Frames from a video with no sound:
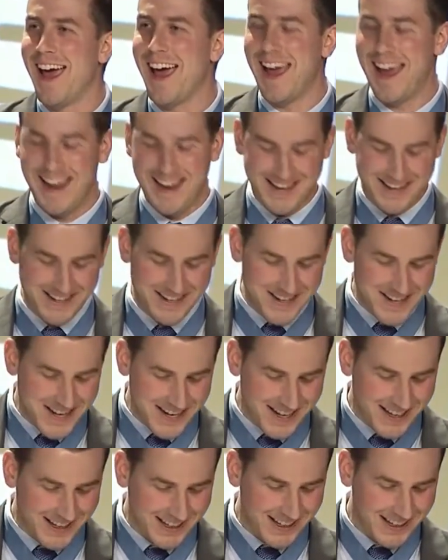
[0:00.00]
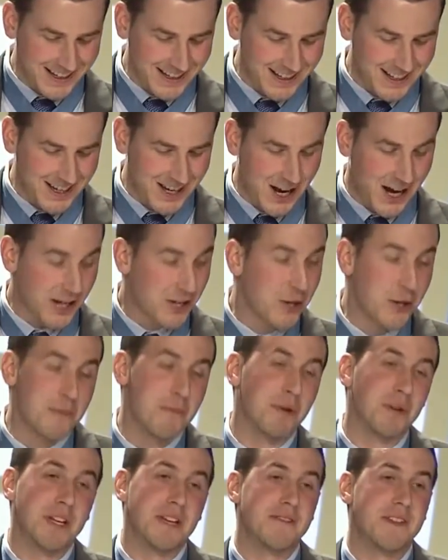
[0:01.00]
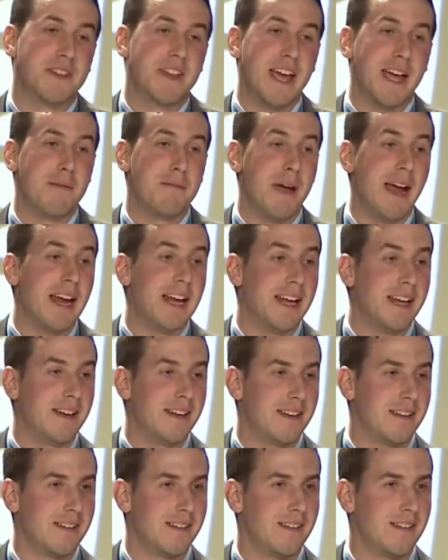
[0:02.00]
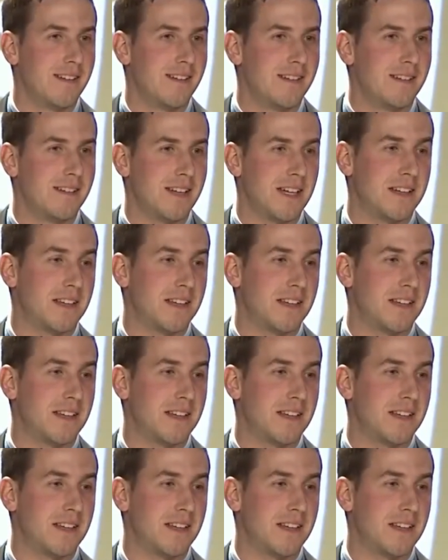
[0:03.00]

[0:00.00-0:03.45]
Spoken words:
And I couldn't believe that they had made it, that